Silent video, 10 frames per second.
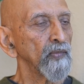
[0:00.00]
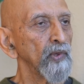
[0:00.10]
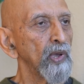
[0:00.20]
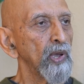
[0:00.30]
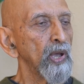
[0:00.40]
It
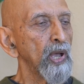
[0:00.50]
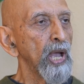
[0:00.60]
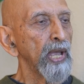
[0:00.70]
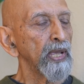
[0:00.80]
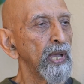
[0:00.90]
almost seems
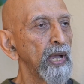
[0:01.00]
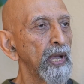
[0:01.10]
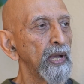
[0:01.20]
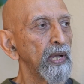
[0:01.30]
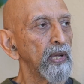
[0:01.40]
like an
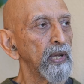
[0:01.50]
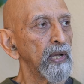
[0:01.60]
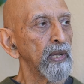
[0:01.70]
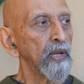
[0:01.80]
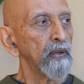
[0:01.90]
earlier
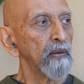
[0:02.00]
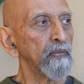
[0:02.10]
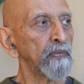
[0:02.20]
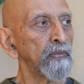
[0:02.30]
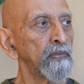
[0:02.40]
version of shoulder
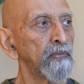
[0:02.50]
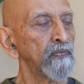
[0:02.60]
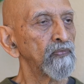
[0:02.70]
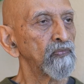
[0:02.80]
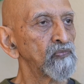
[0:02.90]
stand.
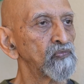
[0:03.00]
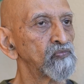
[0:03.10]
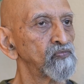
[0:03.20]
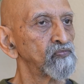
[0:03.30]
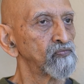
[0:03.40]

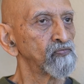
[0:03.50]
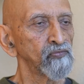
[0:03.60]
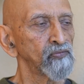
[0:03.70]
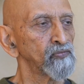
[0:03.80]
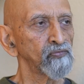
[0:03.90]

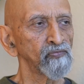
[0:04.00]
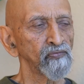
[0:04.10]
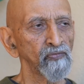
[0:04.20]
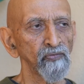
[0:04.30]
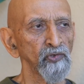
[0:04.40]

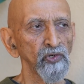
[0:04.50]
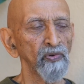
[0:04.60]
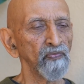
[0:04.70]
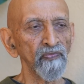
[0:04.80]
No?